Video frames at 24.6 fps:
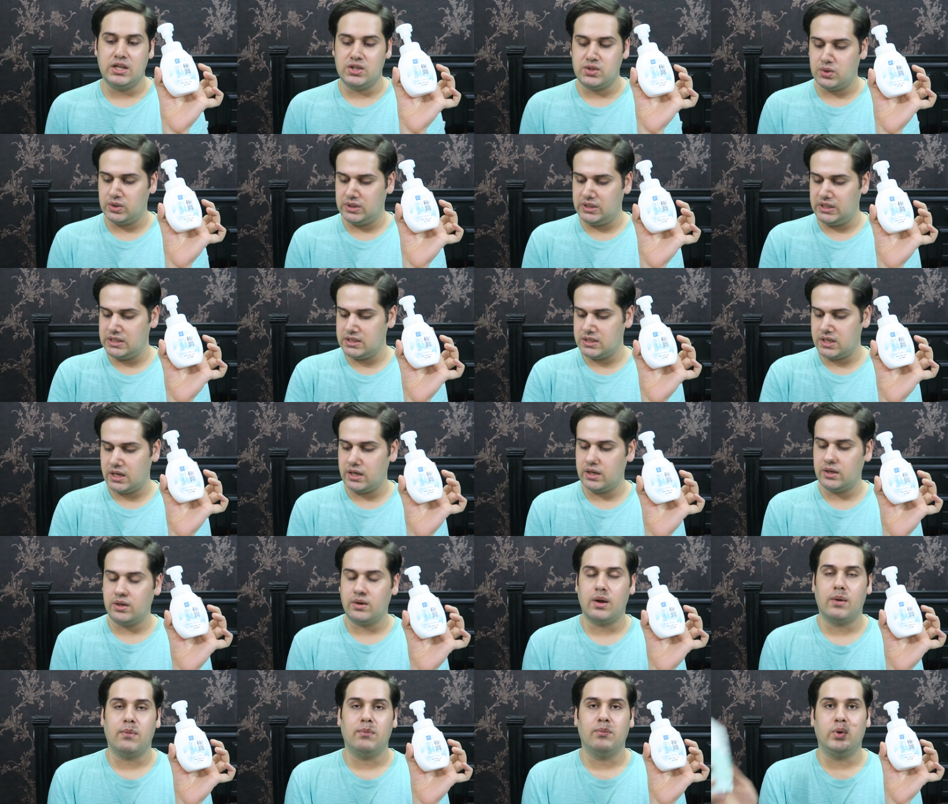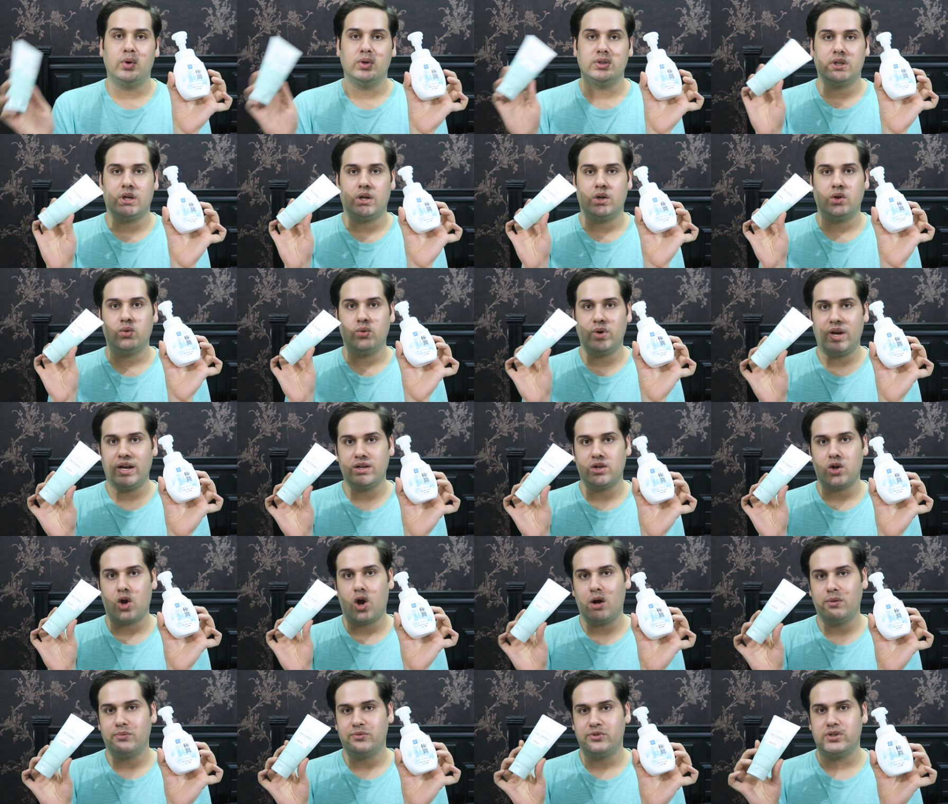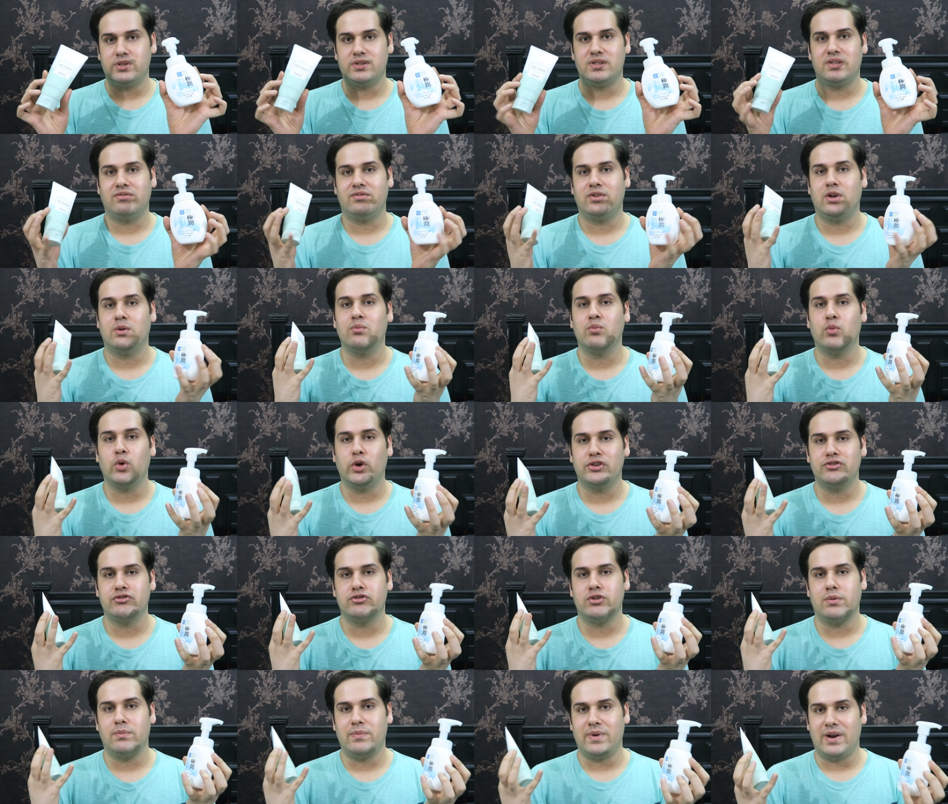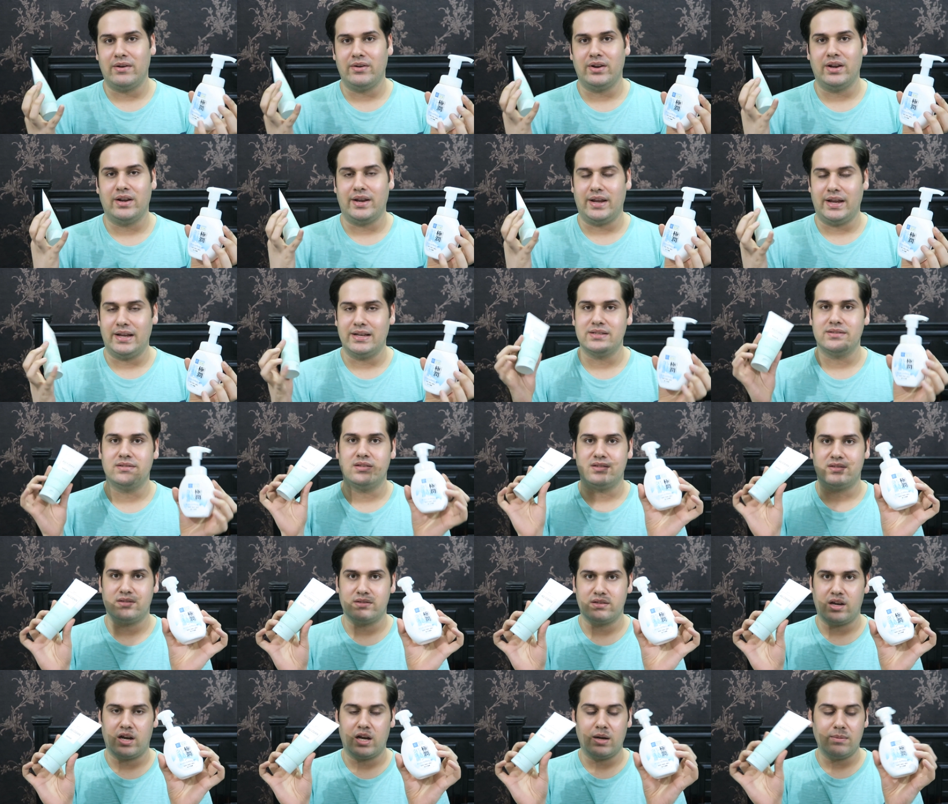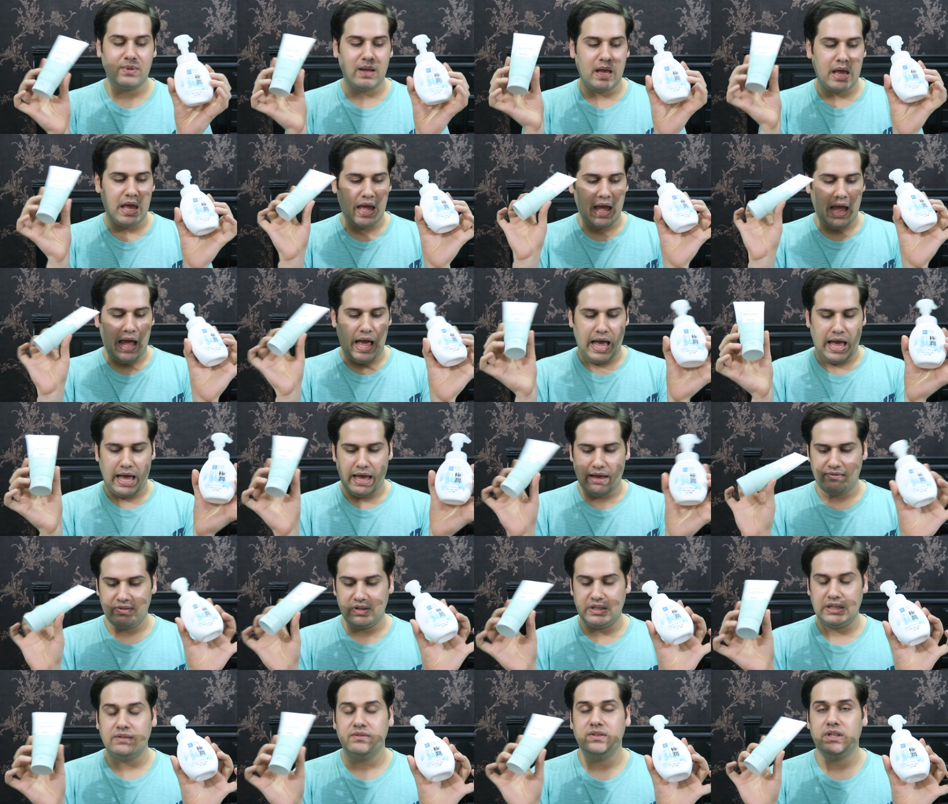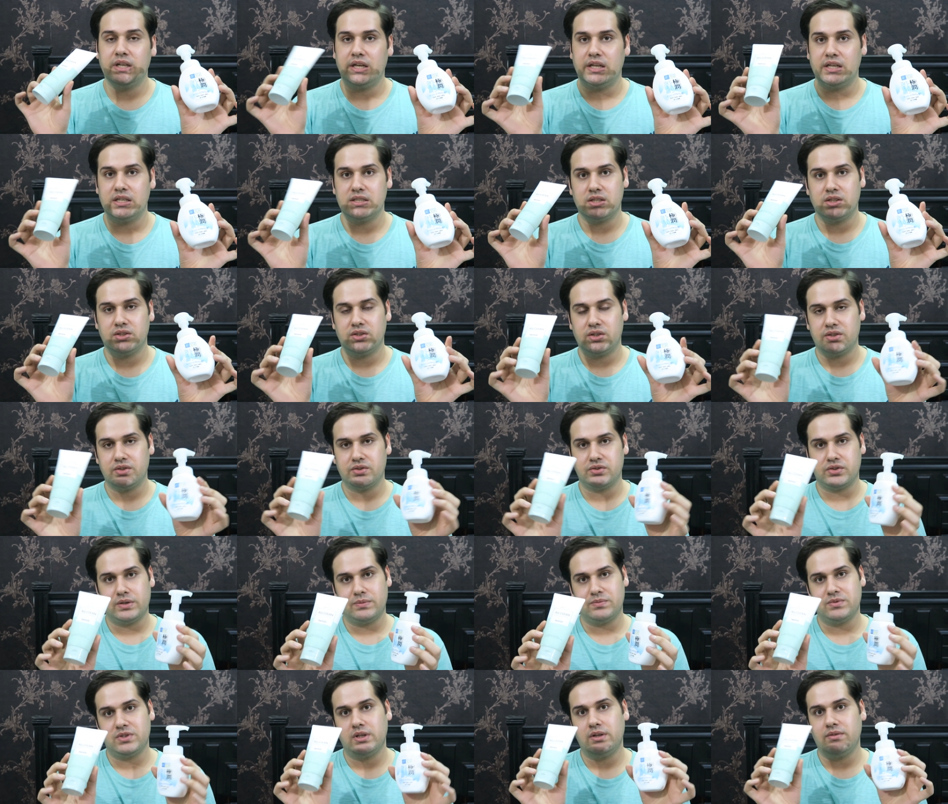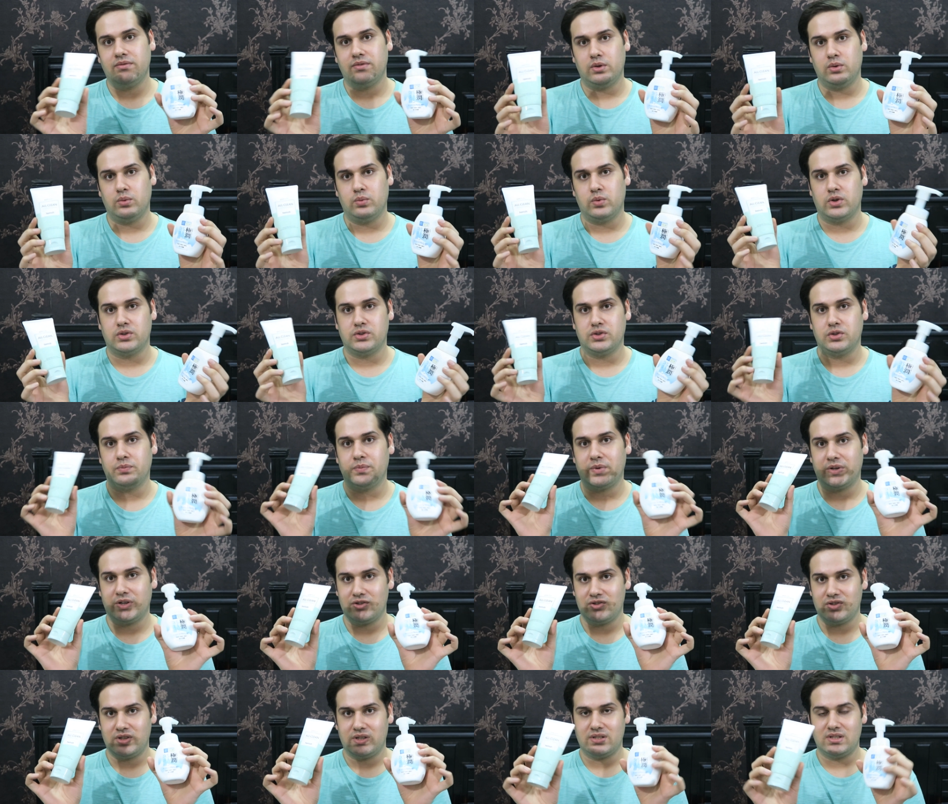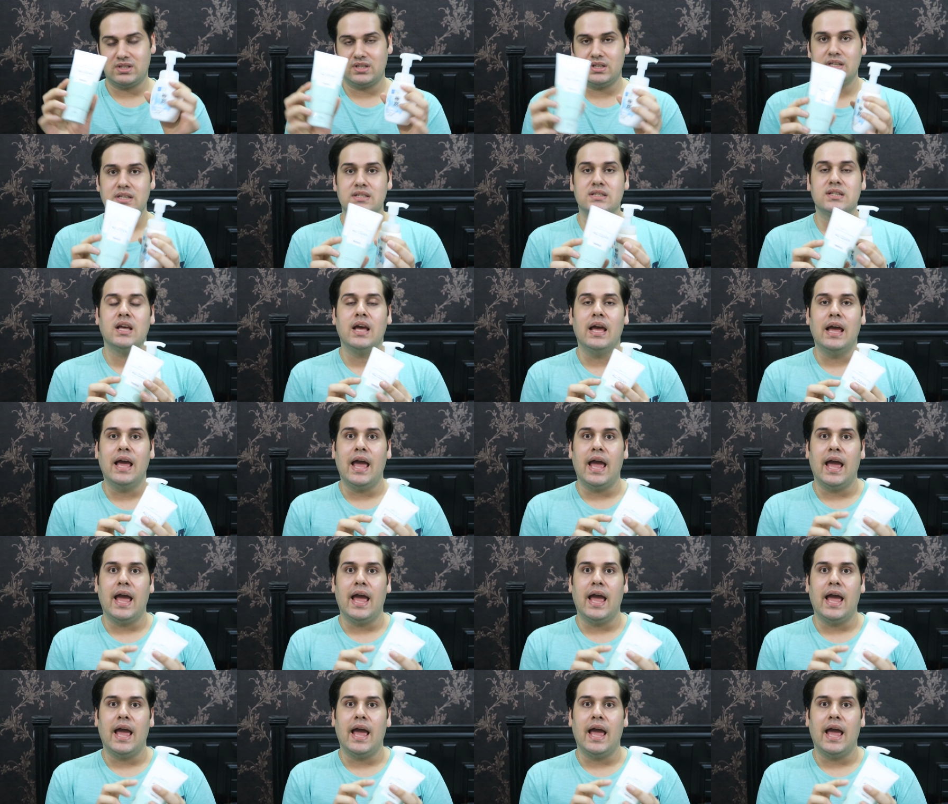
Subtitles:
So these are both great options if your moisture barrier is disturbed. I will leave the links in the description if you want to purchase these.